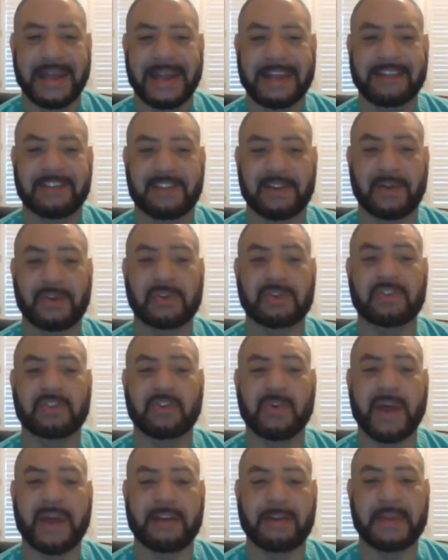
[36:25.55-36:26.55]
And so you
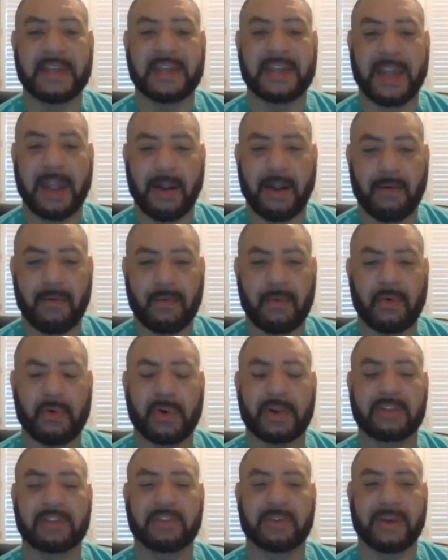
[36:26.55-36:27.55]
still have to be
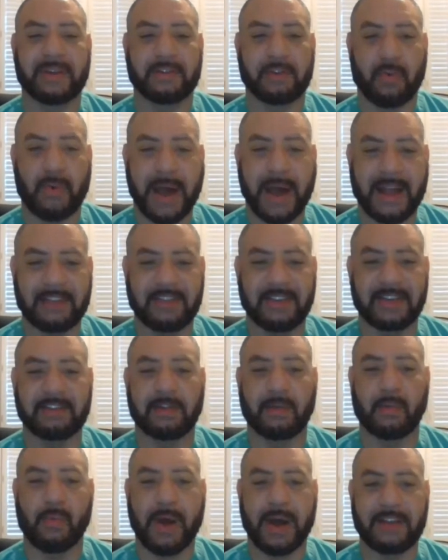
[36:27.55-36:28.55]
careful and still have to watch
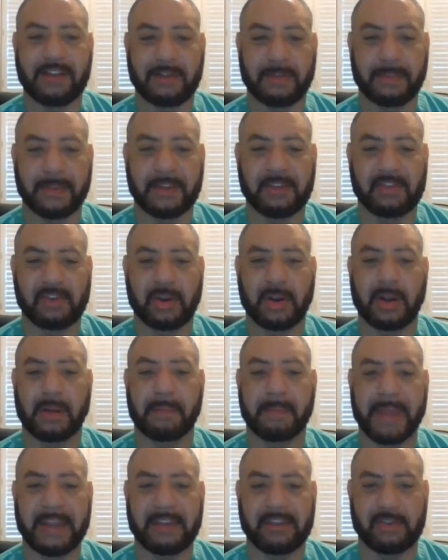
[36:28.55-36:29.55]
things and watch the blood sugar
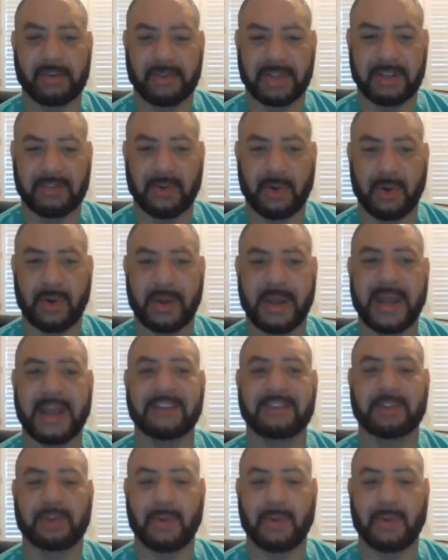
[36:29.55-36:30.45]
and make sure things are okay.